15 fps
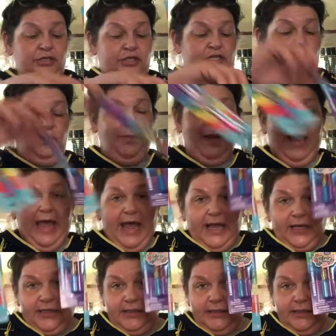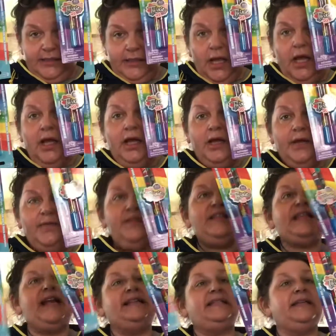two packs of
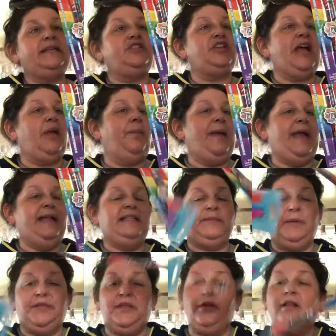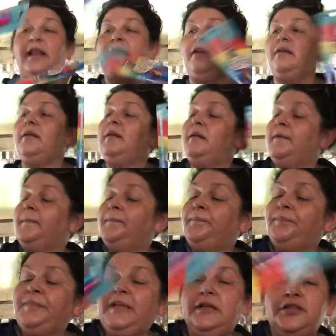scented gel pens, but they're like
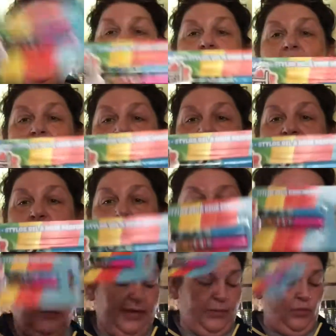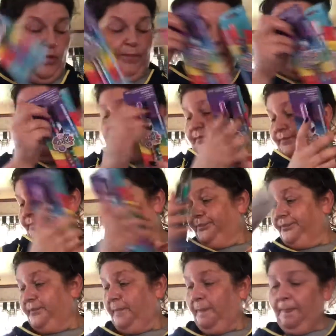two colors on one in one pen,
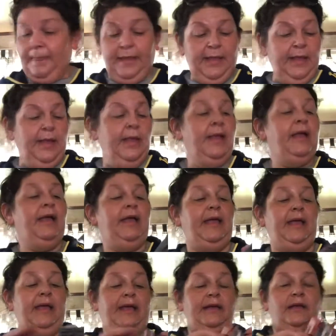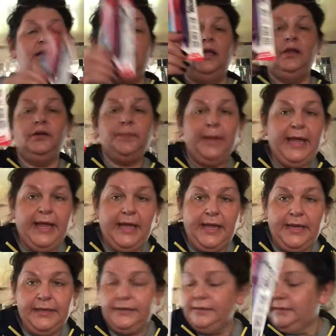and colored
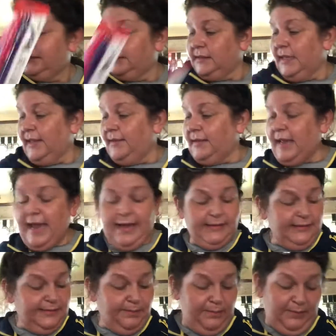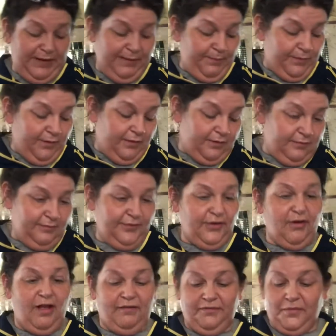pens. And yes, people,
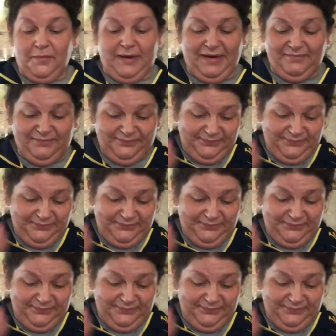they're all for me.